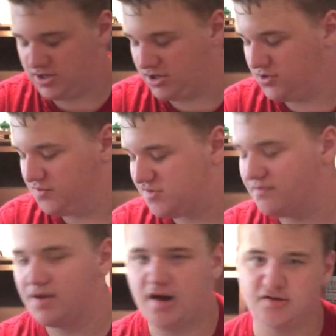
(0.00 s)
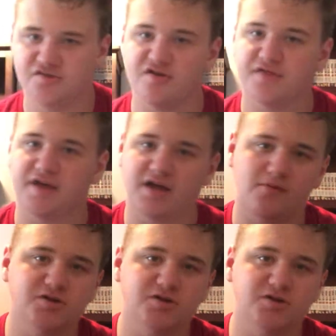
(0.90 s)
how some characters are thinking,